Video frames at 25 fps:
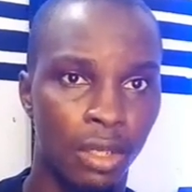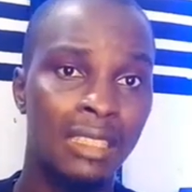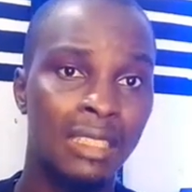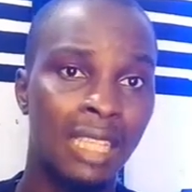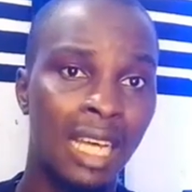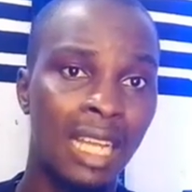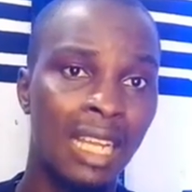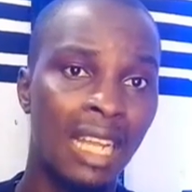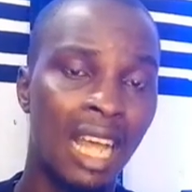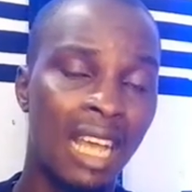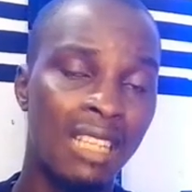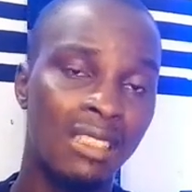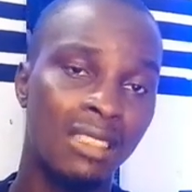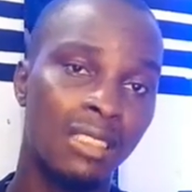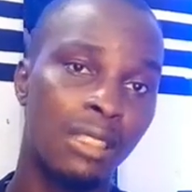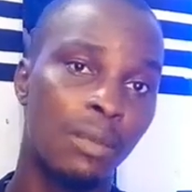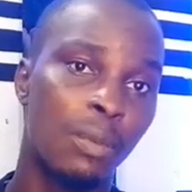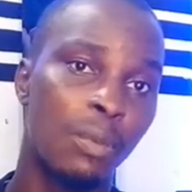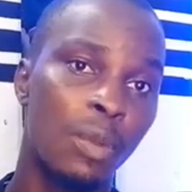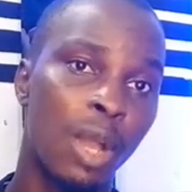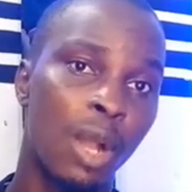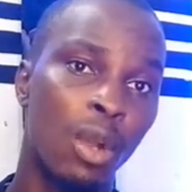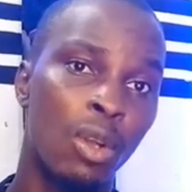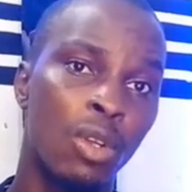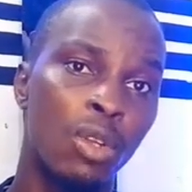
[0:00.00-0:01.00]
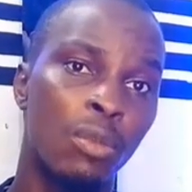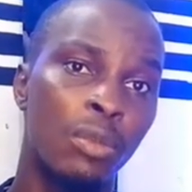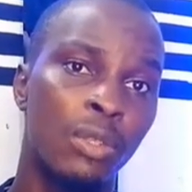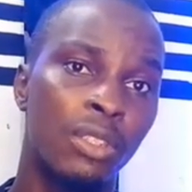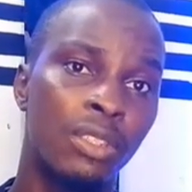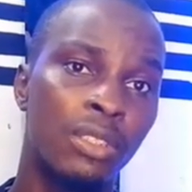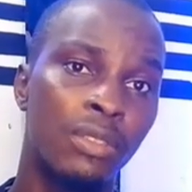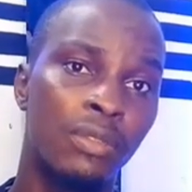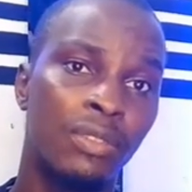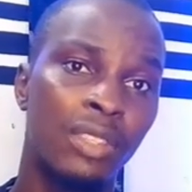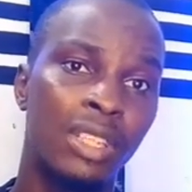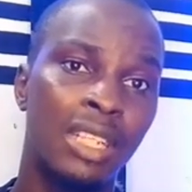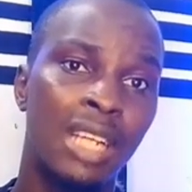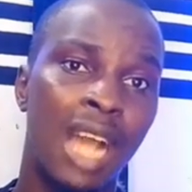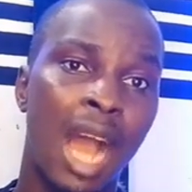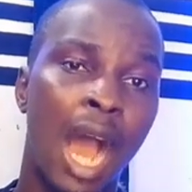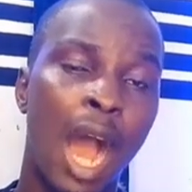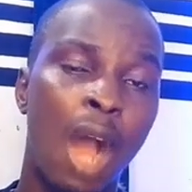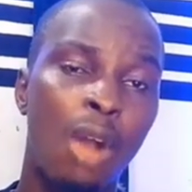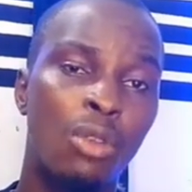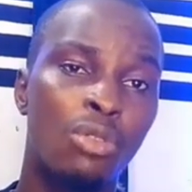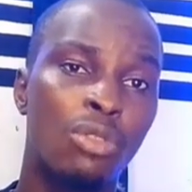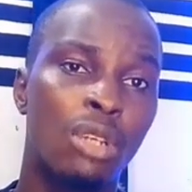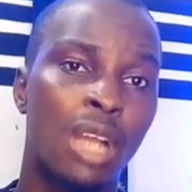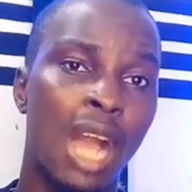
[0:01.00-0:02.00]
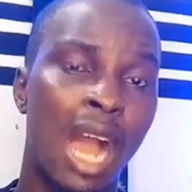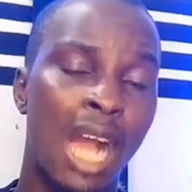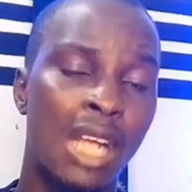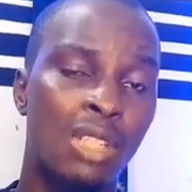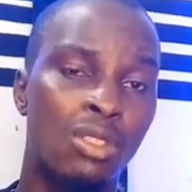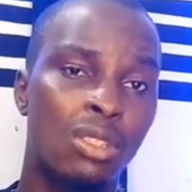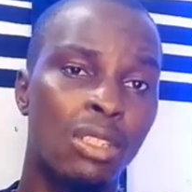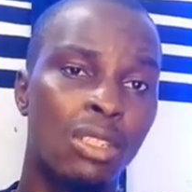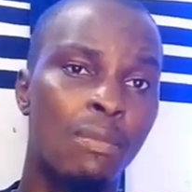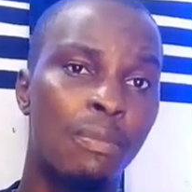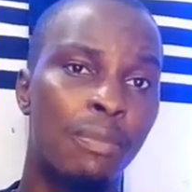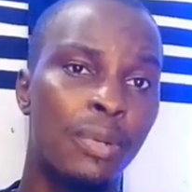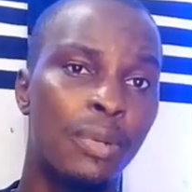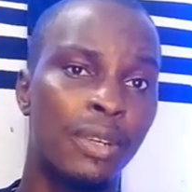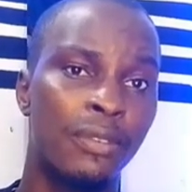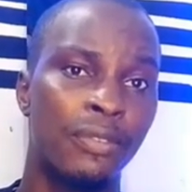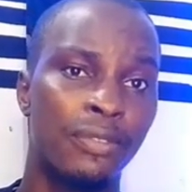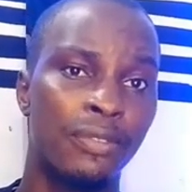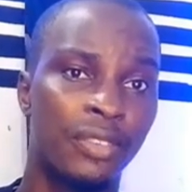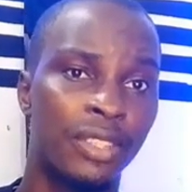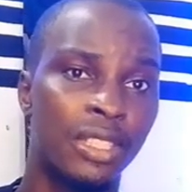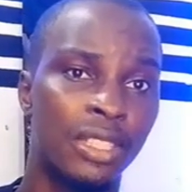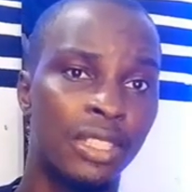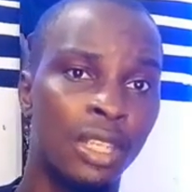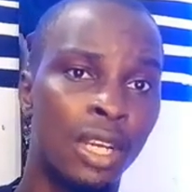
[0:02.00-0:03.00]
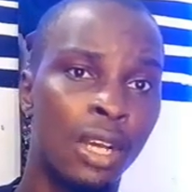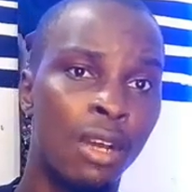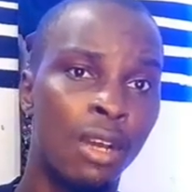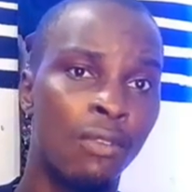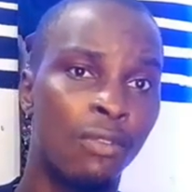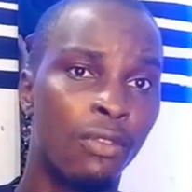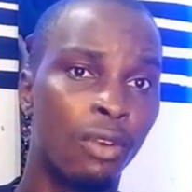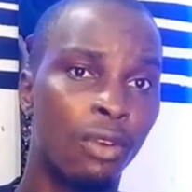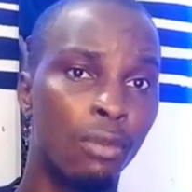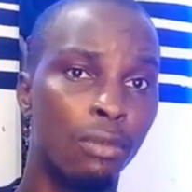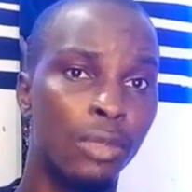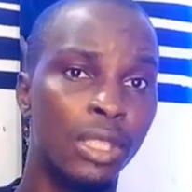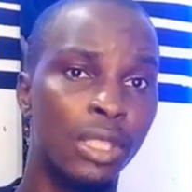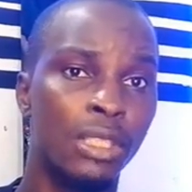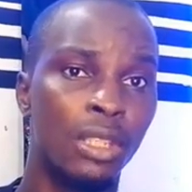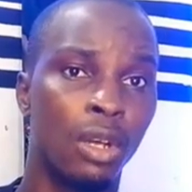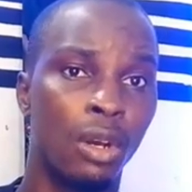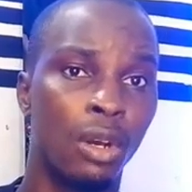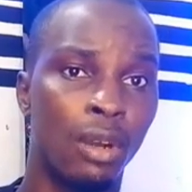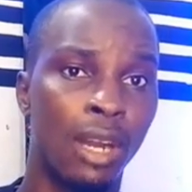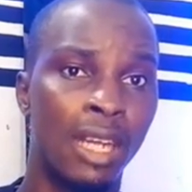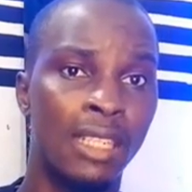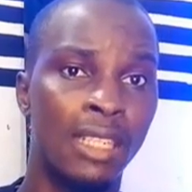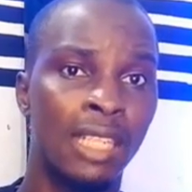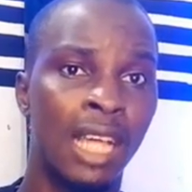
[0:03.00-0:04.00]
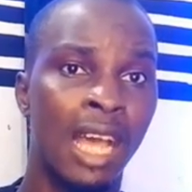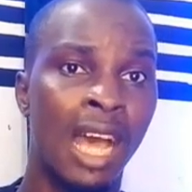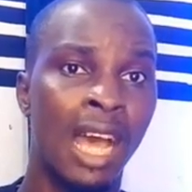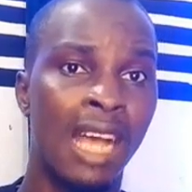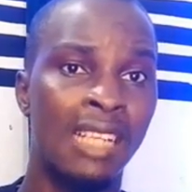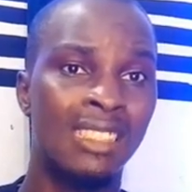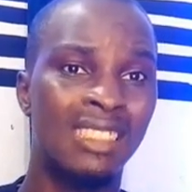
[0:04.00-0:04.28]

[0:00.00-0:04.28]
And in that last tip, we are going to be revealing how you can actually break free from it, all right,